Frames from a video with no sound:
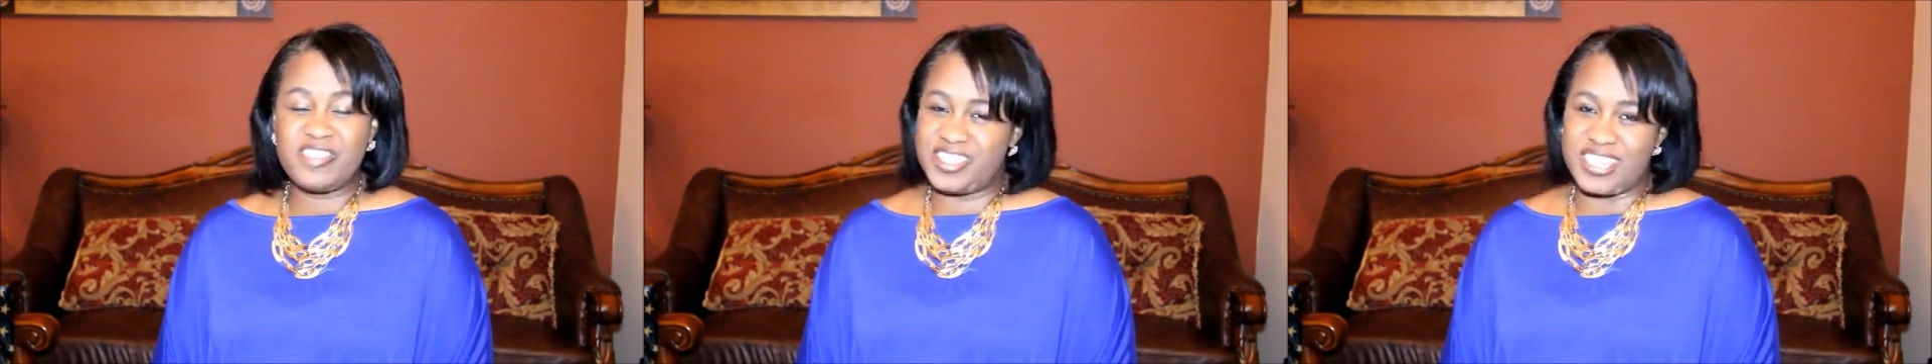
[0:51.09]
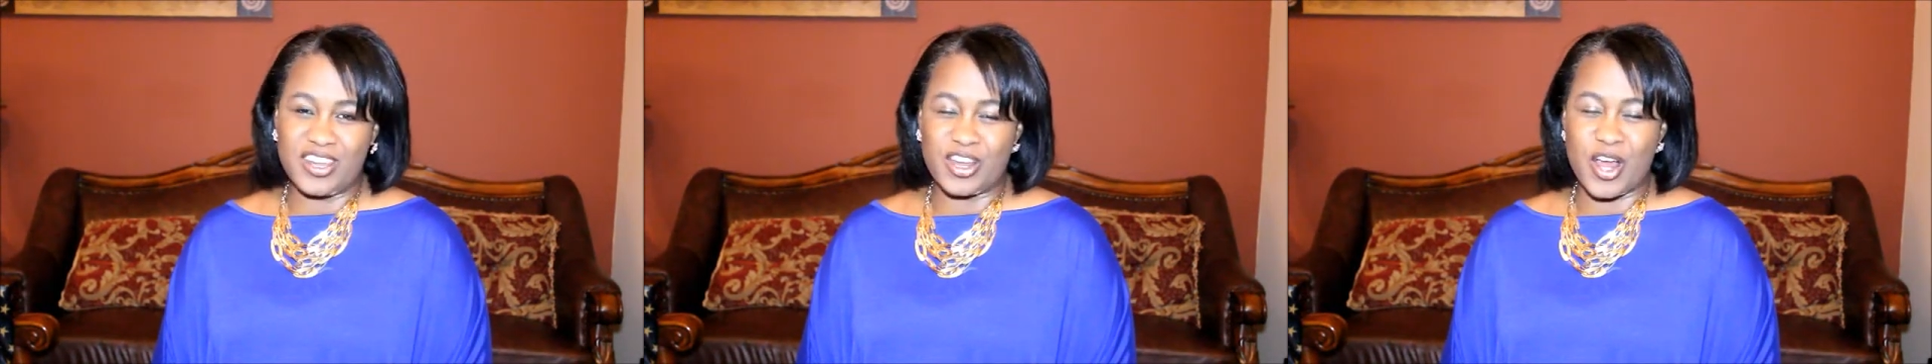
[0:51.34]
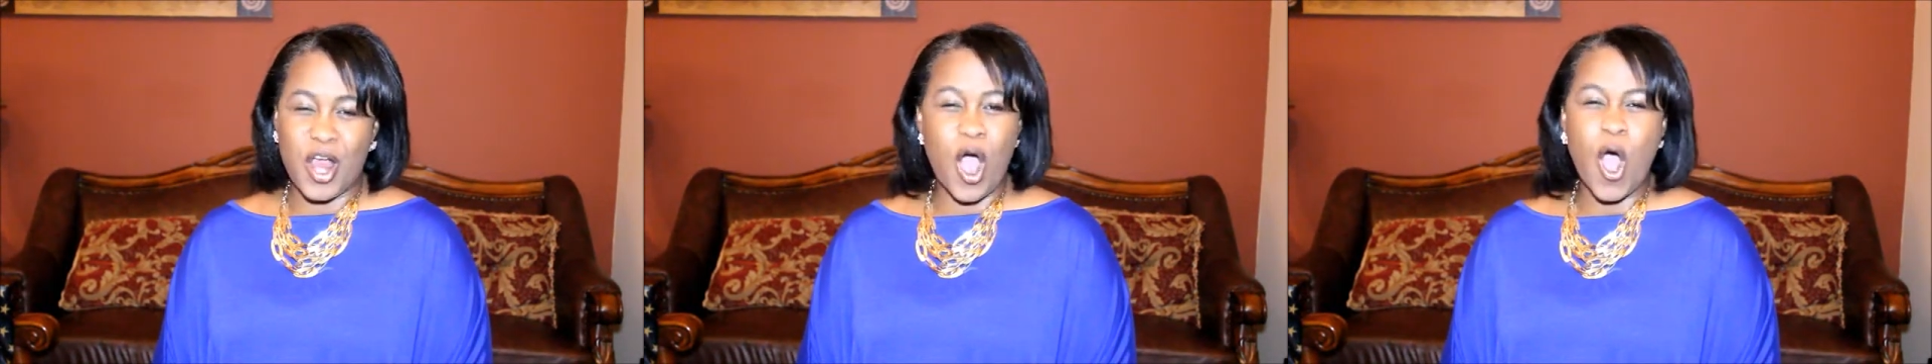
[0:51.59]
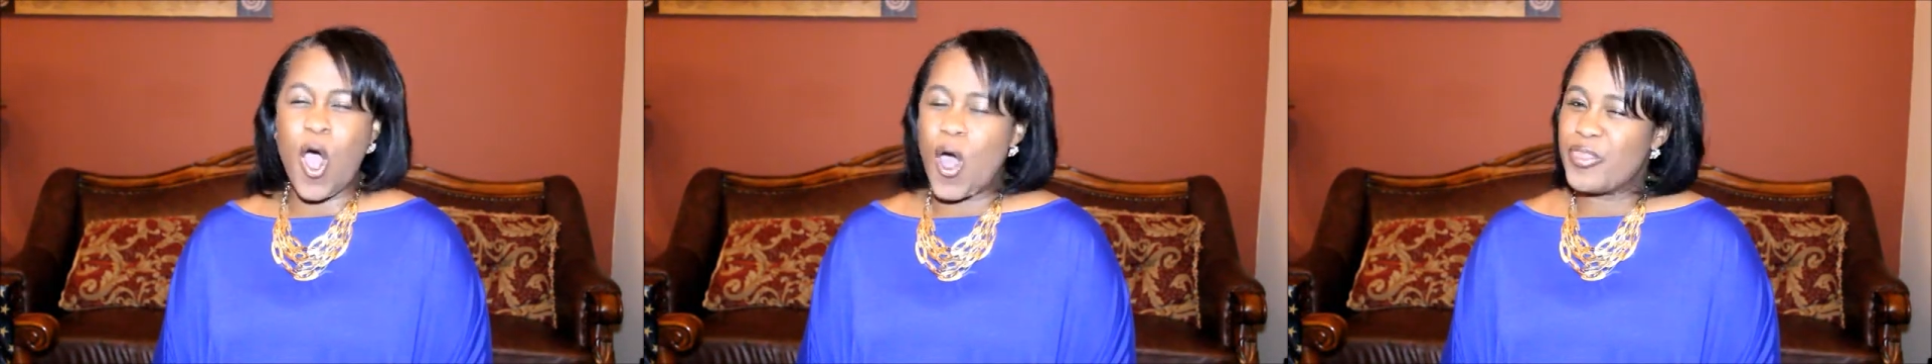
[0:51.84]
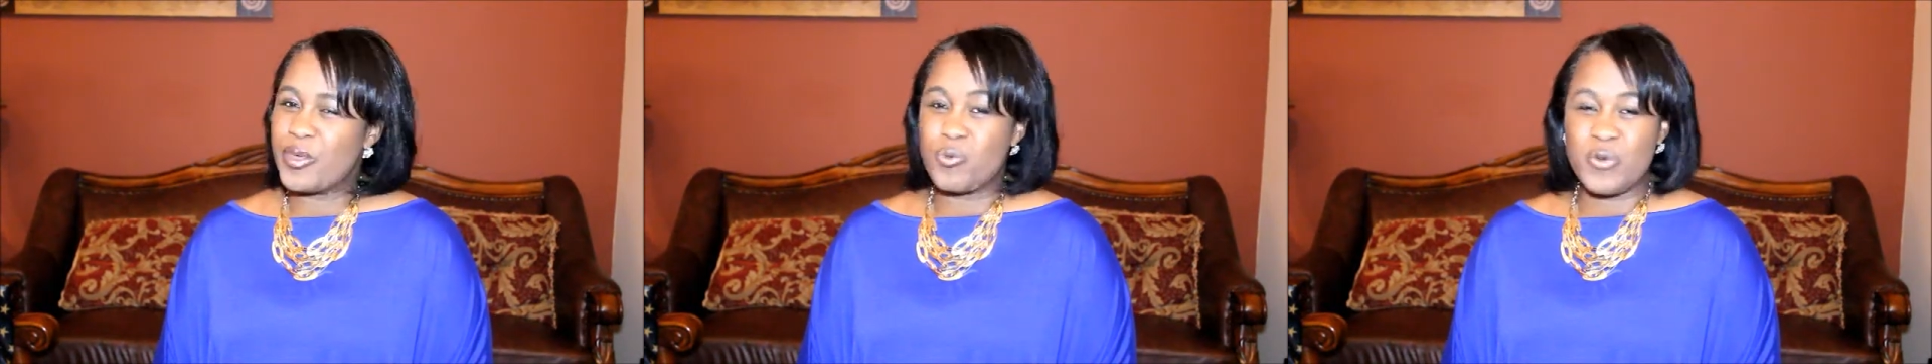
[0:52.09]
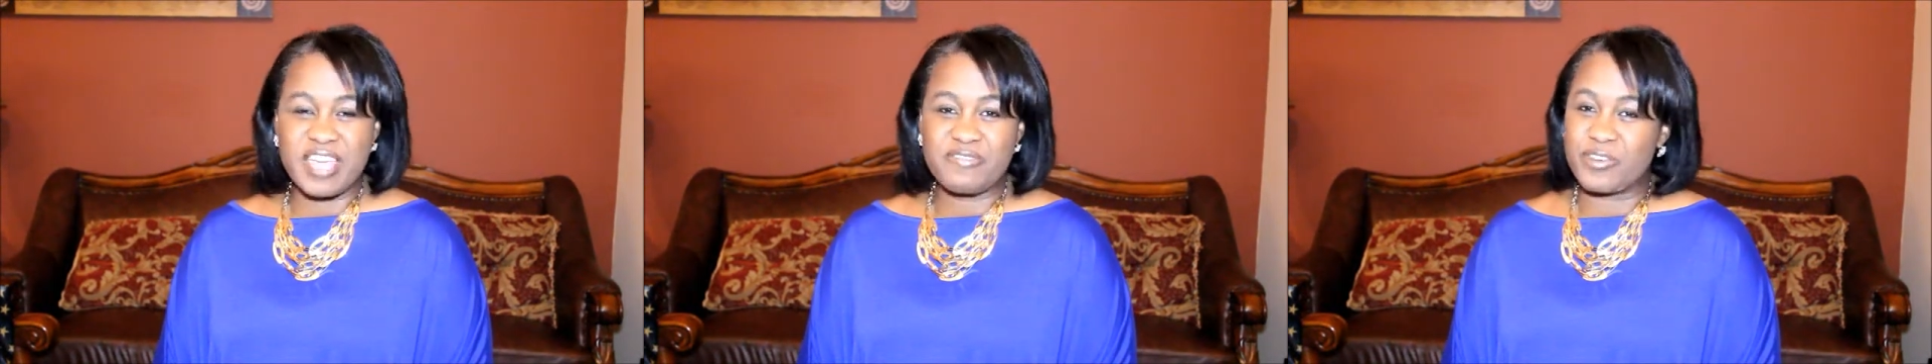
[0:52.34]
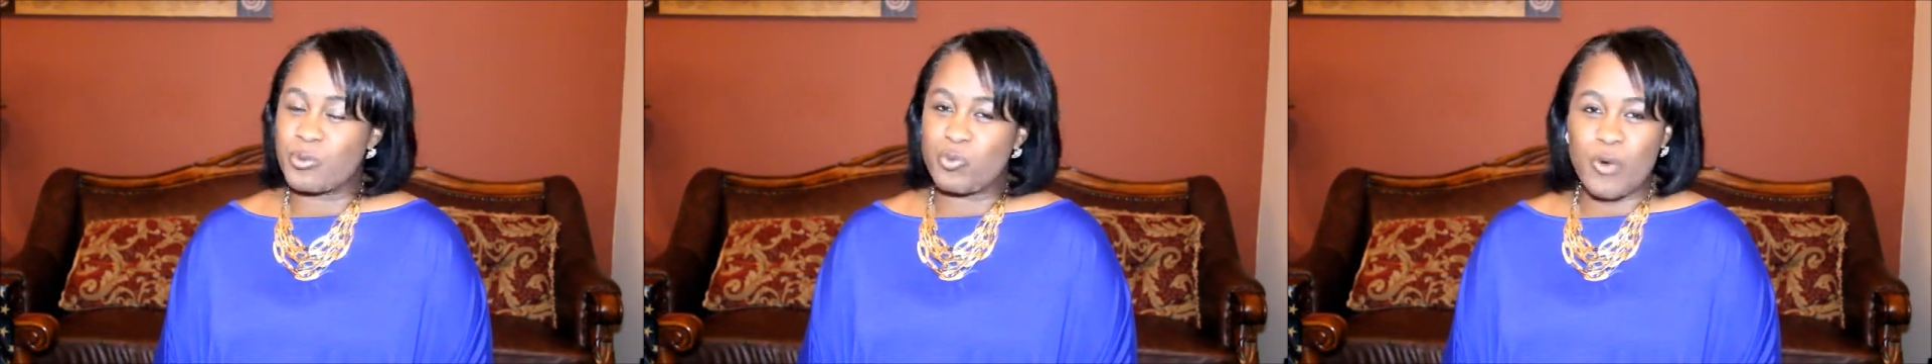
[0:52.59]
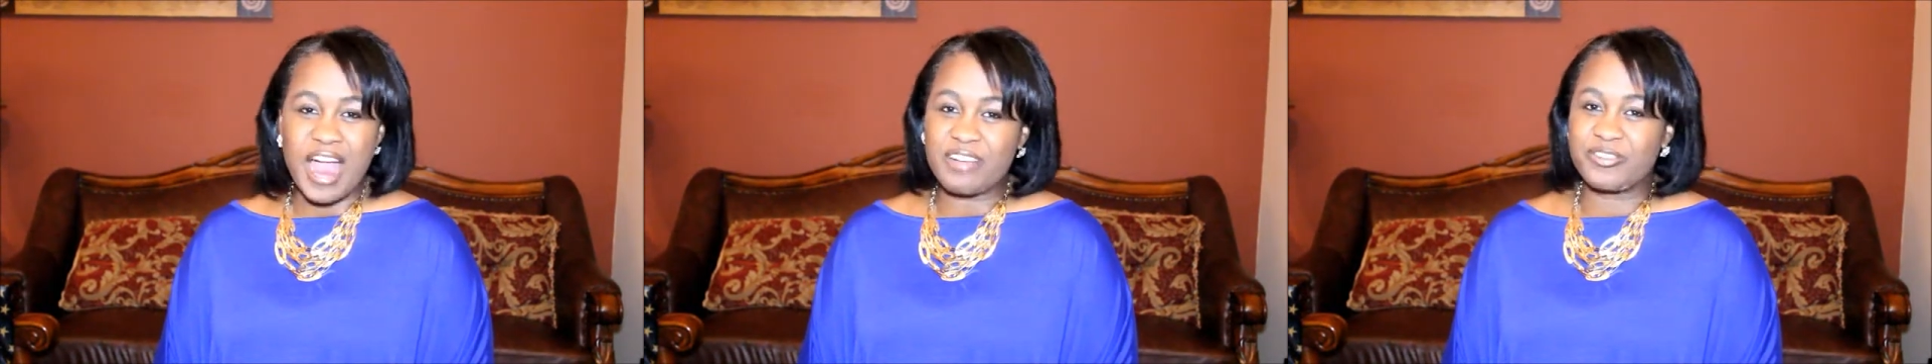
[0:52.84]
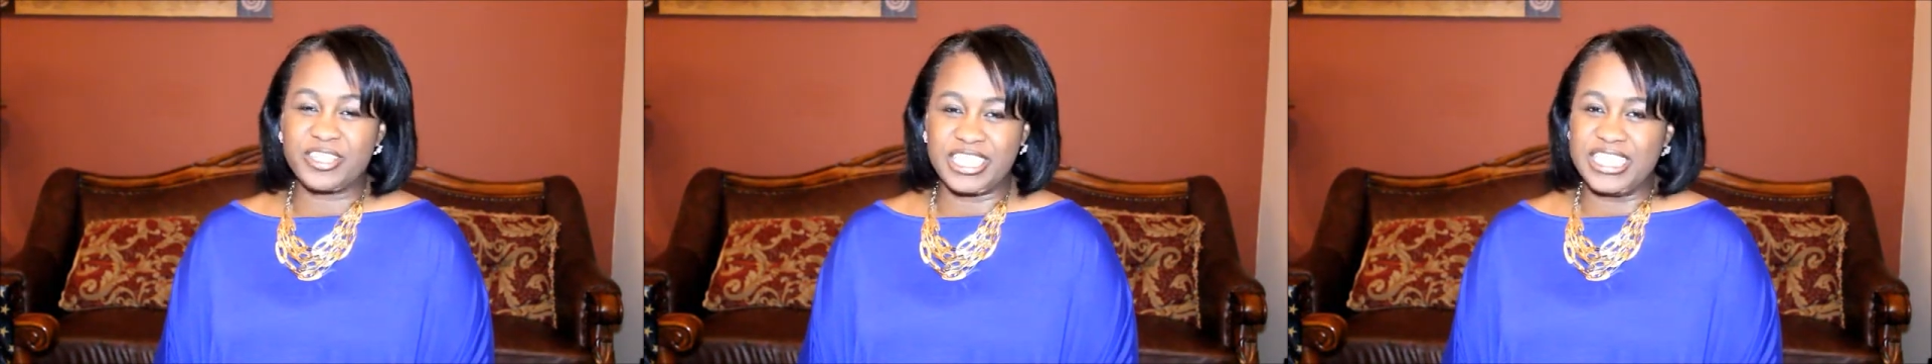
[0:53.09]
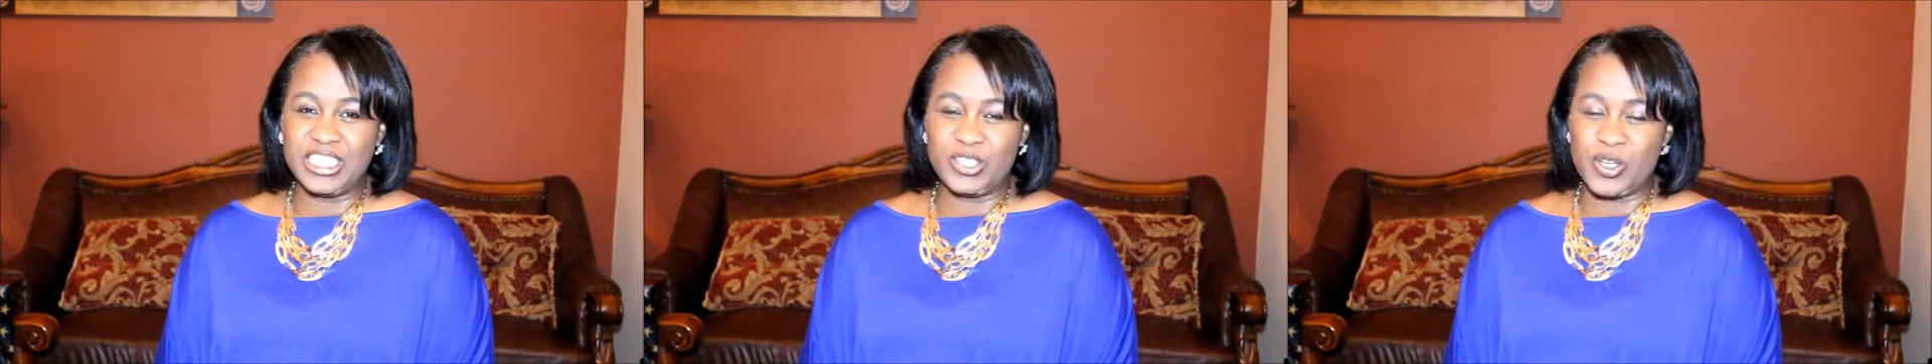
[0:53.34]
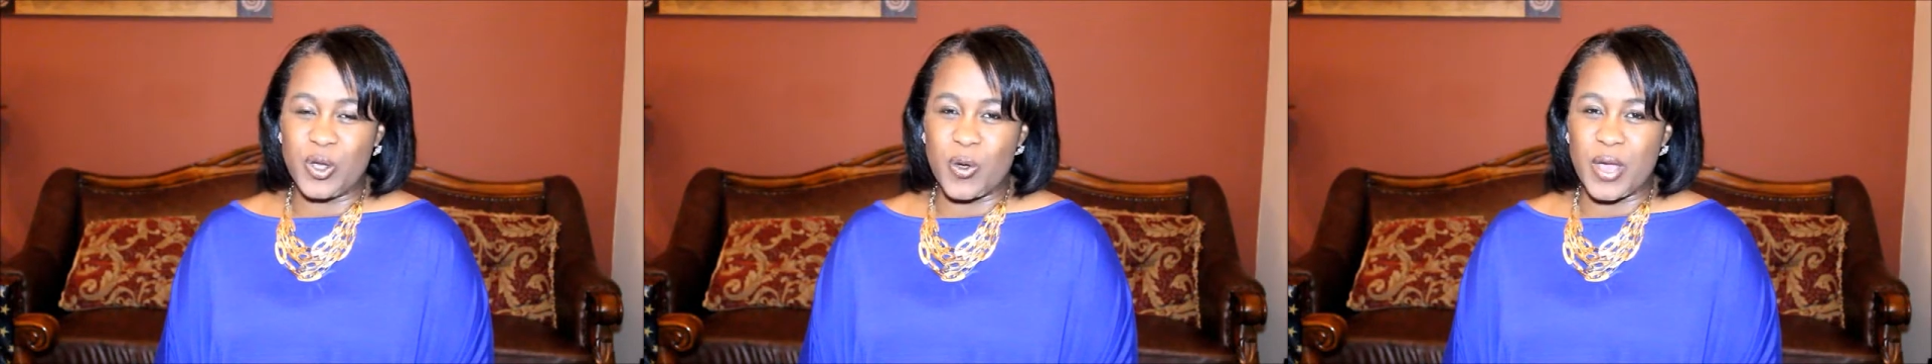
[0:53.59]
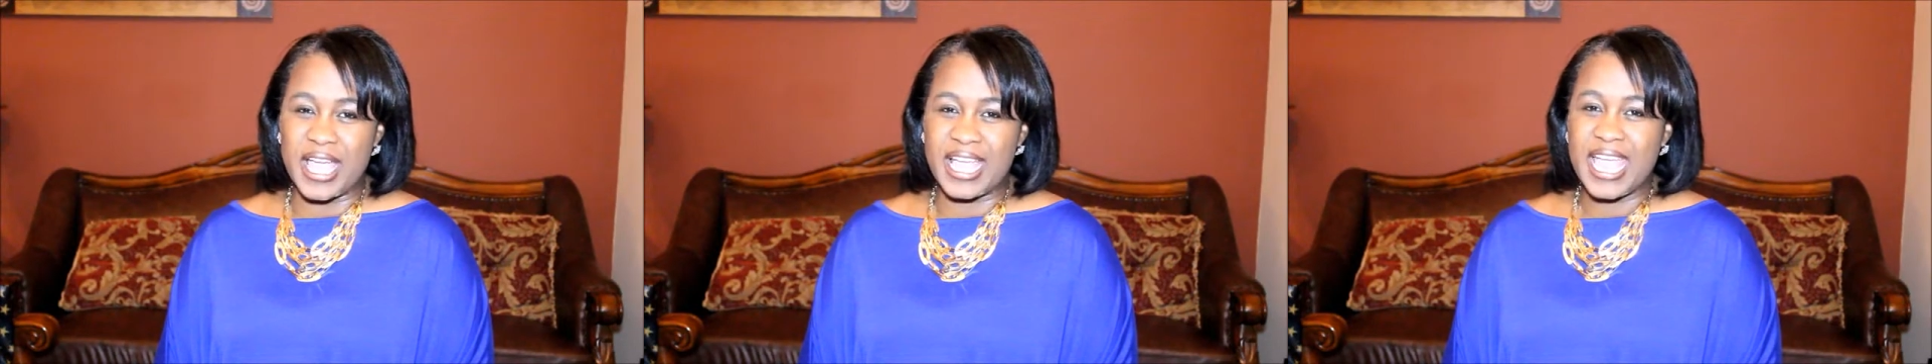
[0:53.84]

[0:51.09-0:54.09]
Center, all the way from Rockford, Illinois.